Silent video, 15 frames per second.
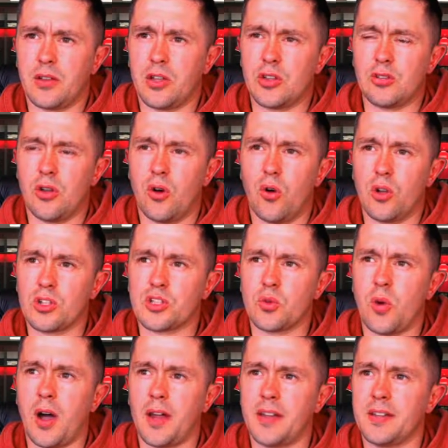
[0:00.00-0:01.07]
the whole
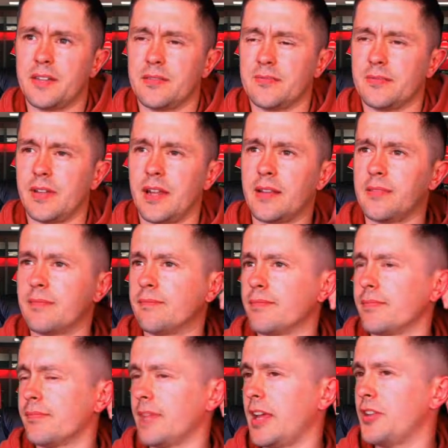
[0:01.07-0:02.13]
squad
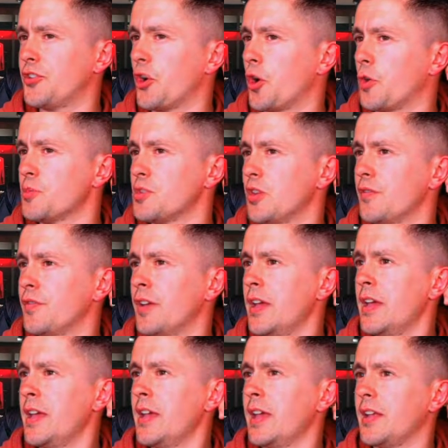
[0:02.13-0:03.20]
in terms of
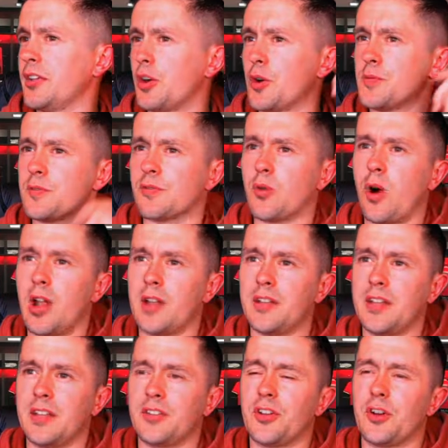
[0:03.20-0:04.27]

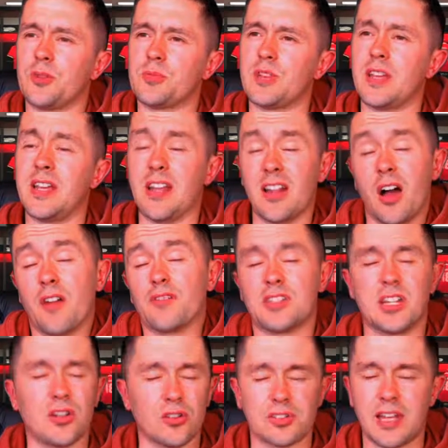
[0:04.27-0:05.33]
quality. Obviously,
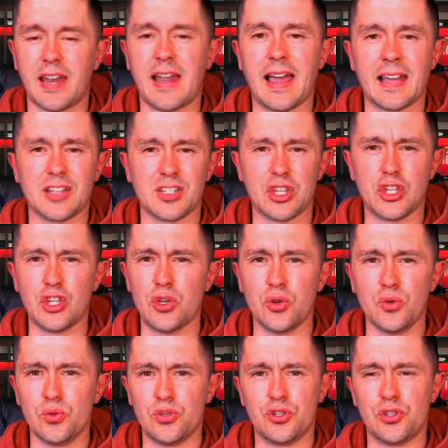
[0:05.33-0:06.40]
look, Ten Hag has a
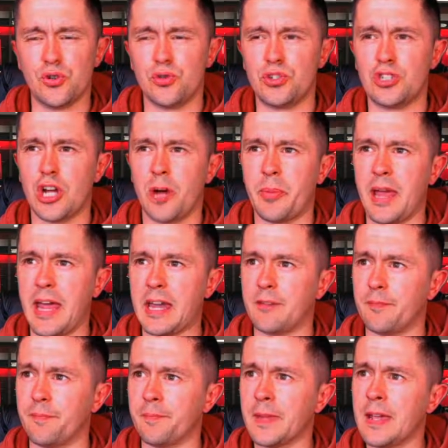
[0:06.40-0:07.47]
huge job ahead of
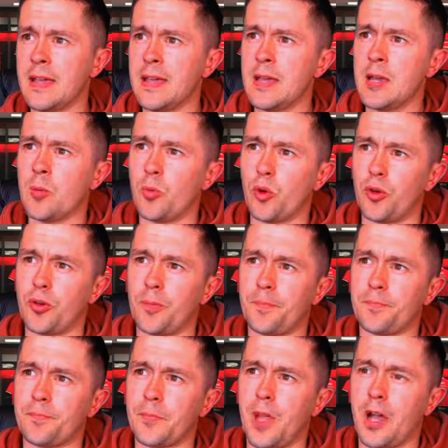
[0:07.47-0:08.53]
him, but
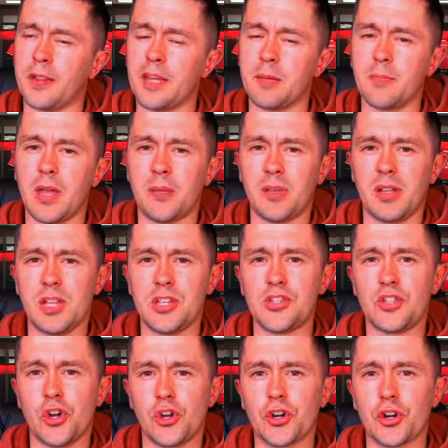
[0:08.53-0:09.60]
I think maybe these
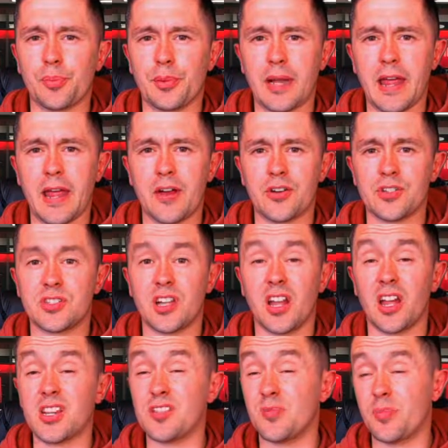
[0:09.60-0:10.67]
younger players, the
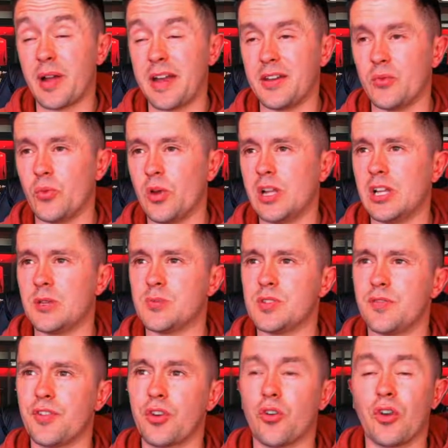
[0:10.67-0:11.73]
likes of Brandon Williams,
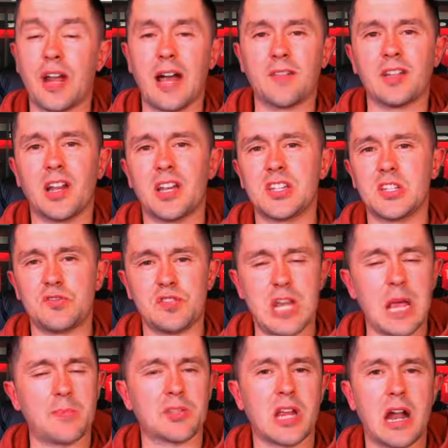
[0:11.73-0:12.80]
if you're going to have the likes of
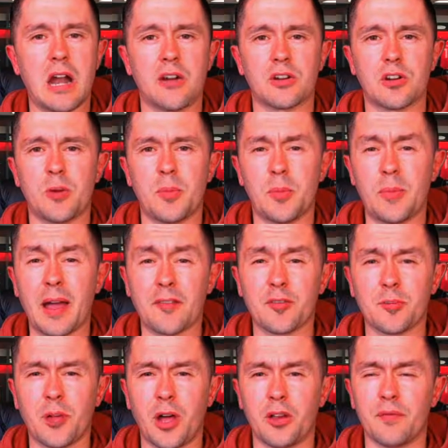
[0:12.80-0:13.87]
James Garner coming back from
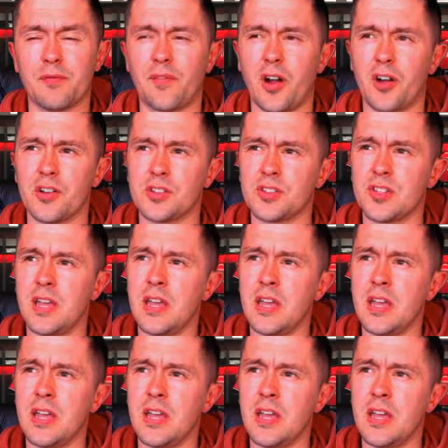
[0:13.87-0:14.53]
Nottingham Forest,